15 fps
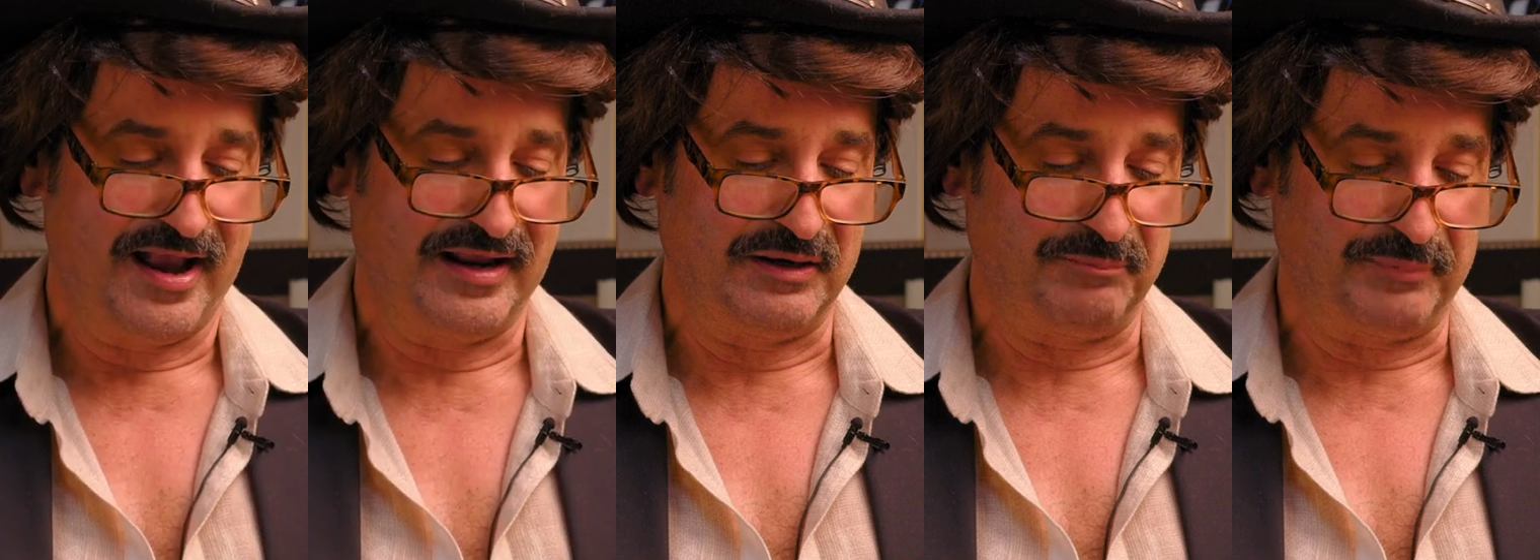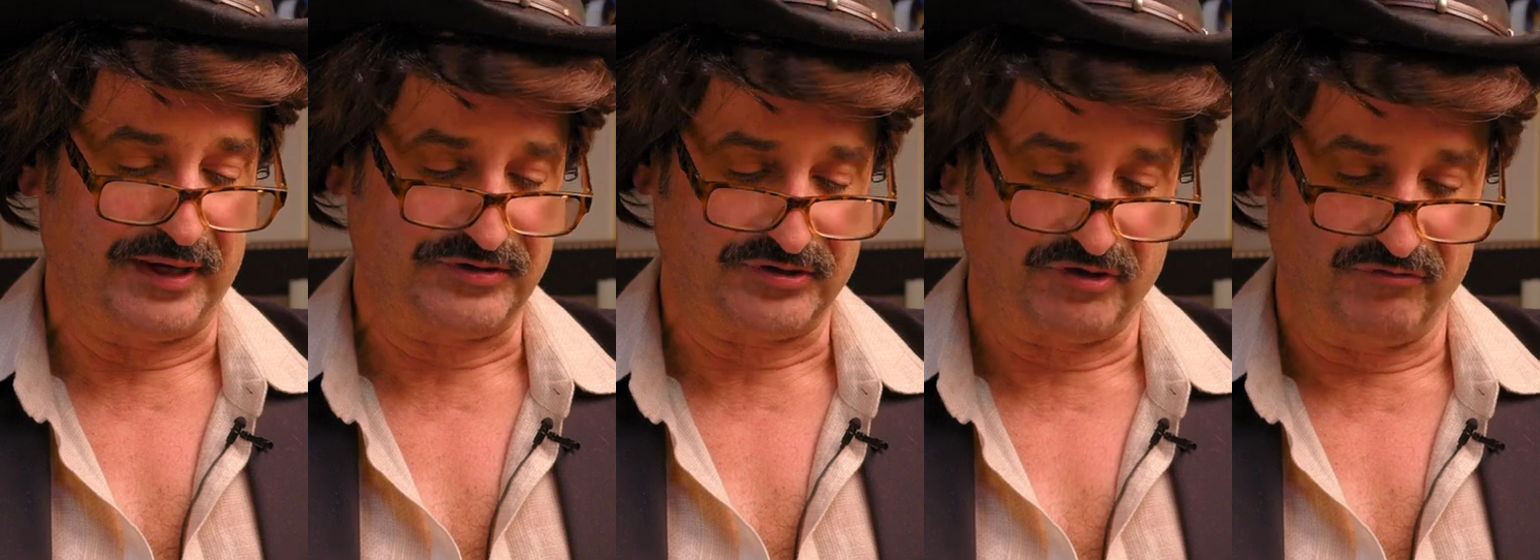and the
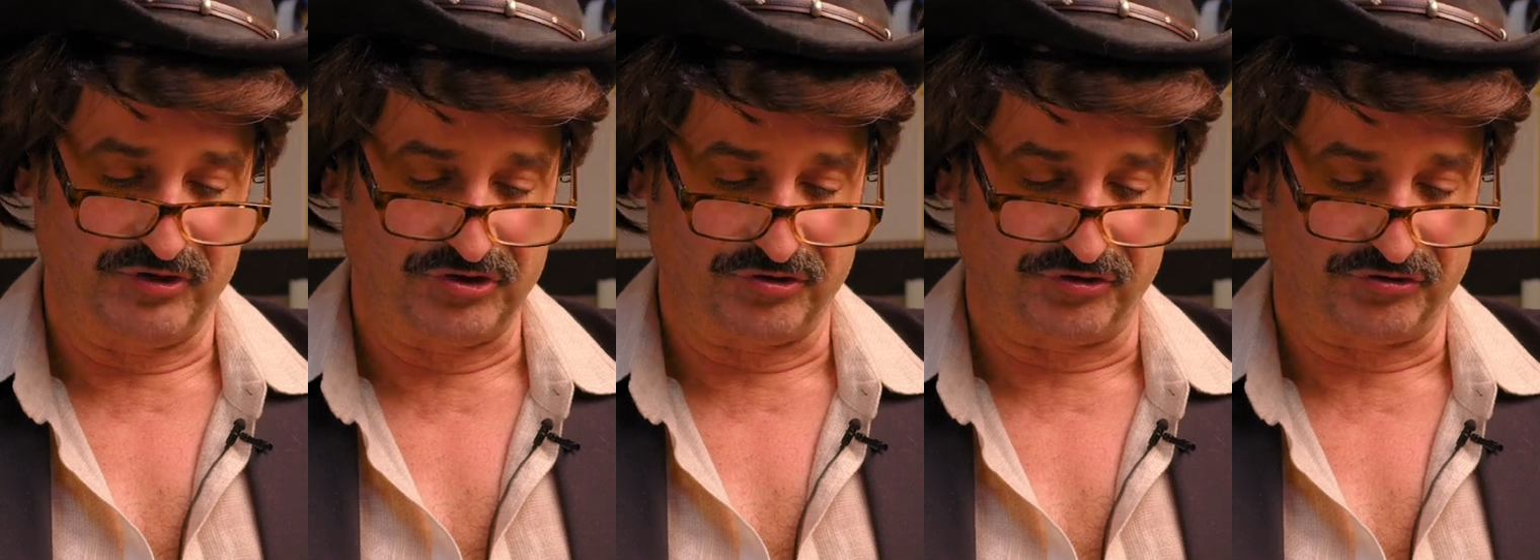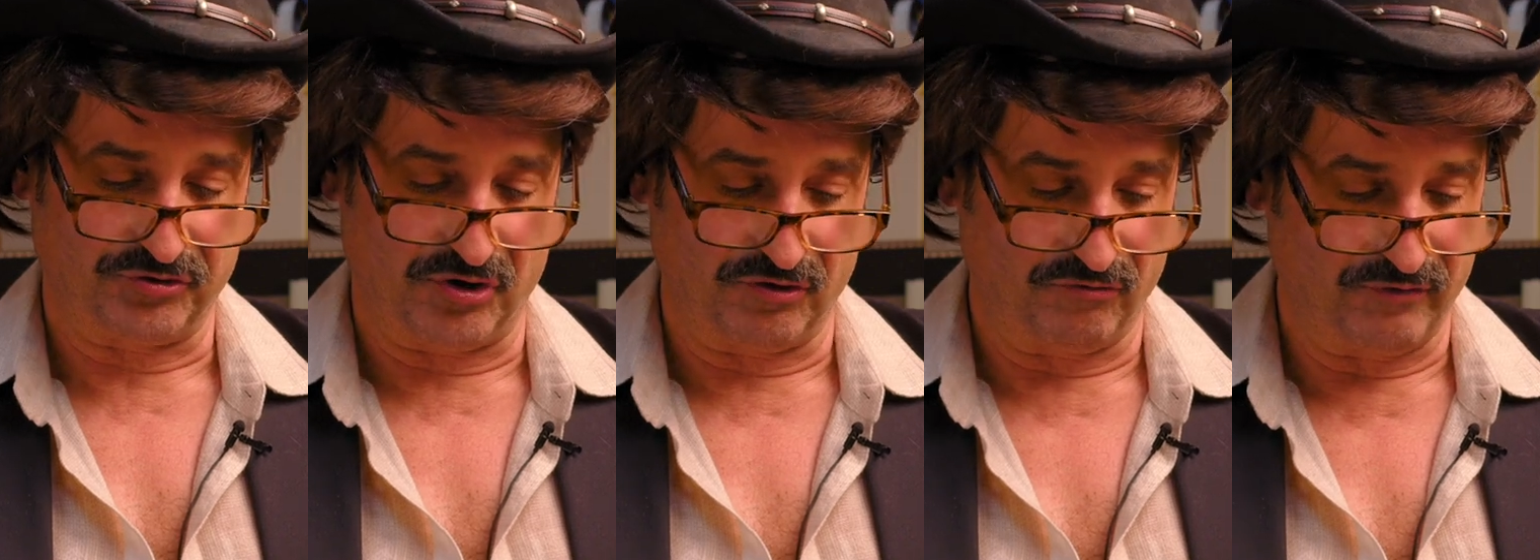Best Original
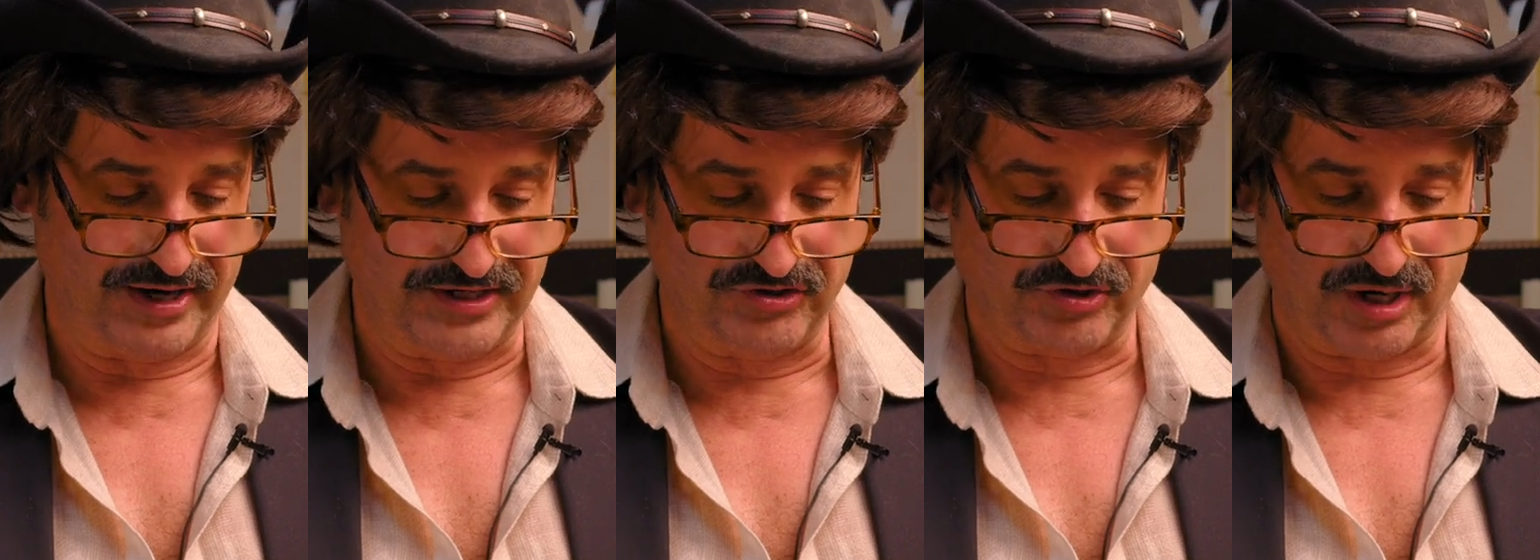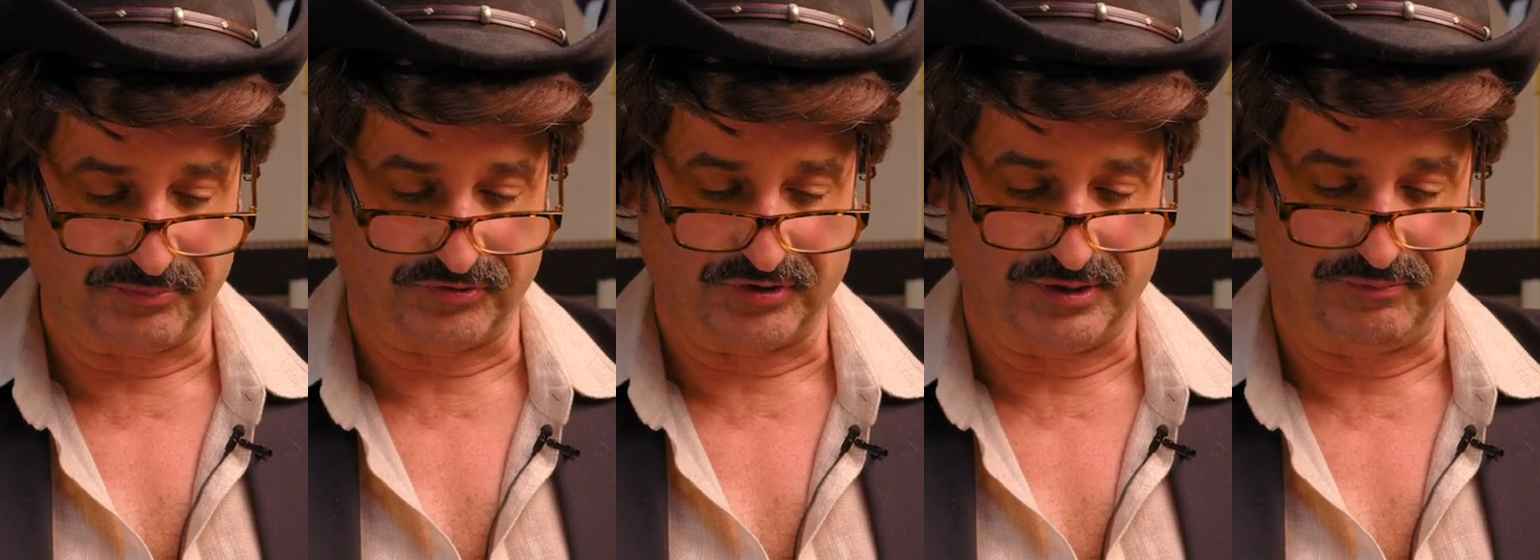Song,
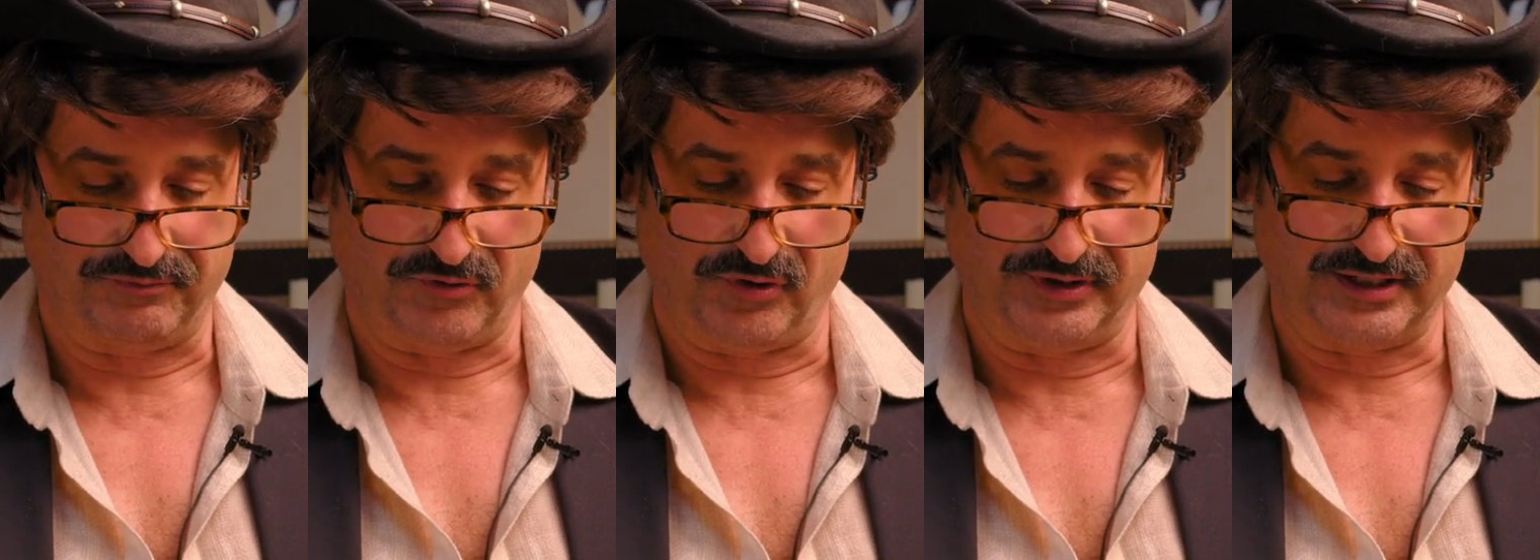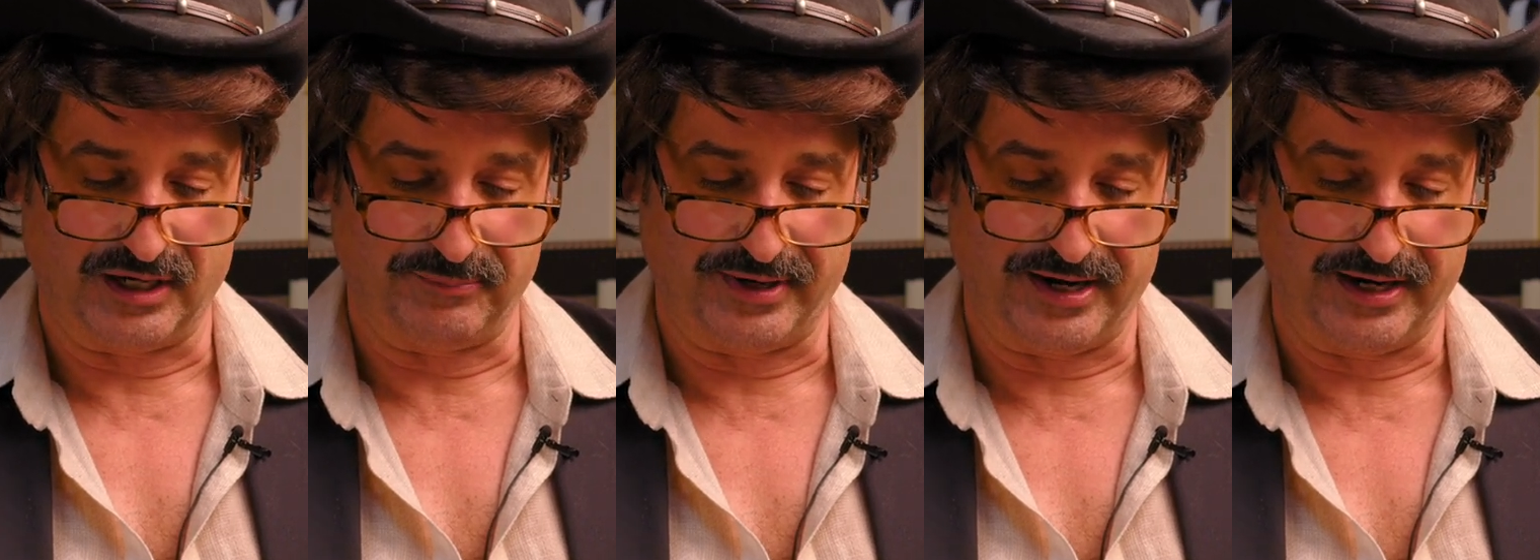Raindrops Keep Falling
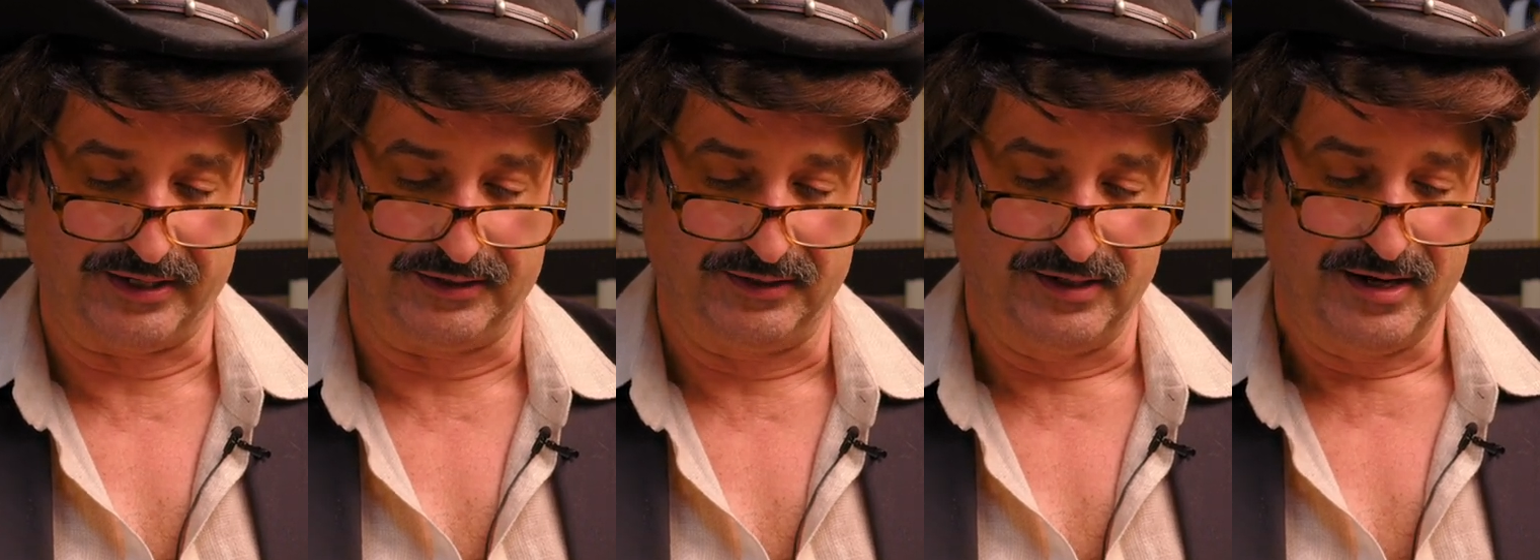on My Head.